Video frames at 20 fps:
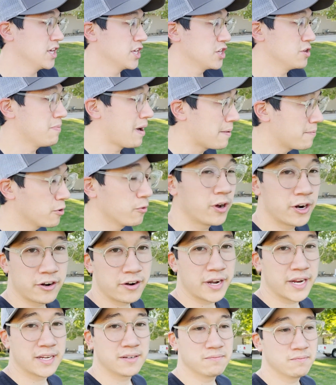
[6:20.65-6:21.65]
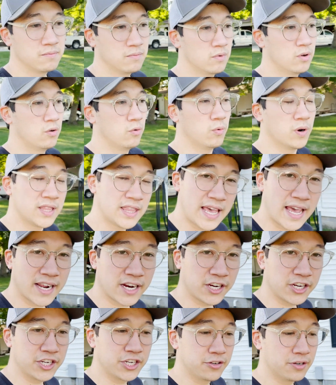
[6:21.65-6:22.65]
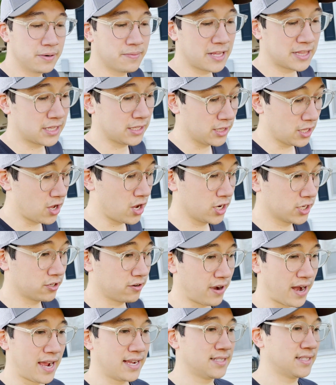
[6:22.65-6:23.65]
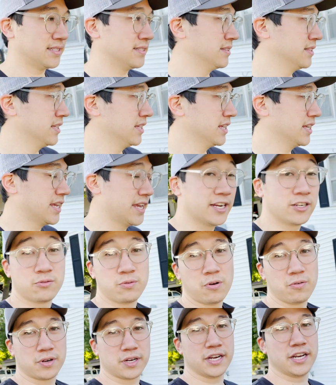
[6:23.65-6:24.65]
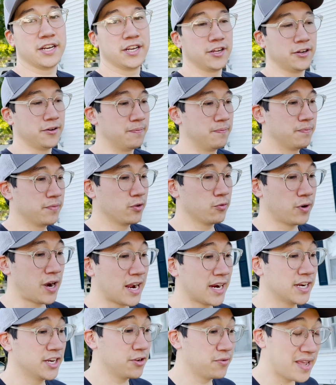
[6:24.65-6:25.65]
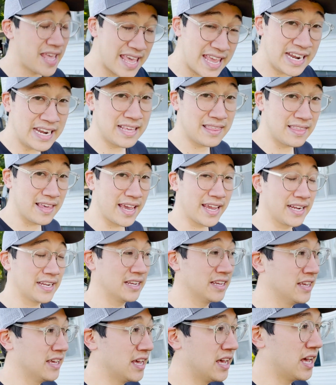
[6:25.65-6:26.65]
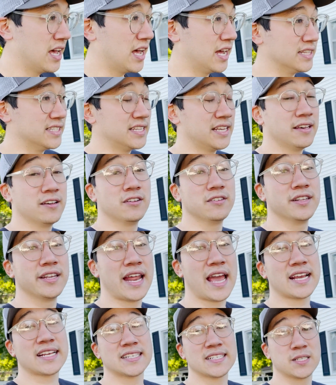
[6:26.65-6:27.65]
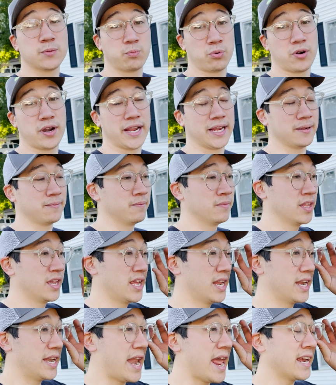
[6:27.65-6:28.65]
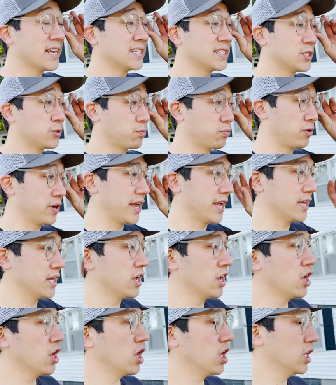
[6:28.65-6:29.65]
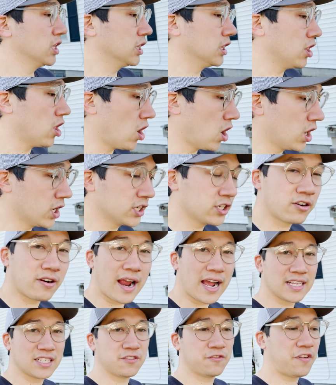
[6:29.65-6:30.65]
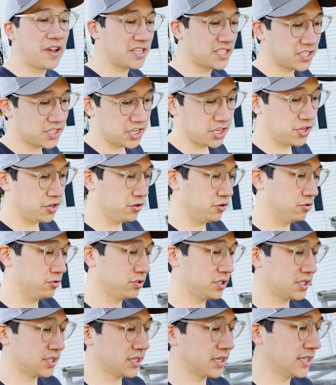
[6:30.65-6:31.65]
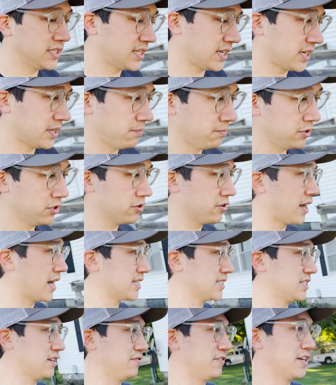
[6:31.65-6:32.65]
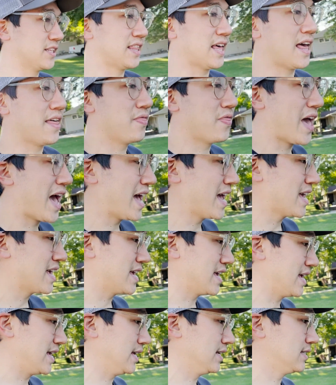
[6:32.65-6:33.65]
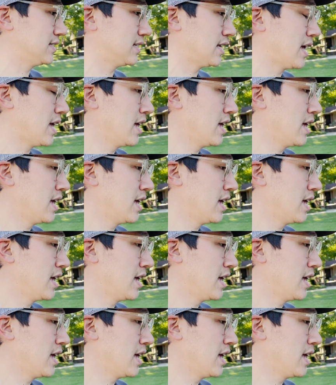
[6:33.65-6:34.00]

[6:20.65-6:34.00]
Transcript: You might be wondering, what the heck are you doing about the lawn grass? Here's what we're gonna do. We're not gonna do anything until next spring. Next spring, lawn grass, fescues, Kentucky bluegrass, stuff like that, that is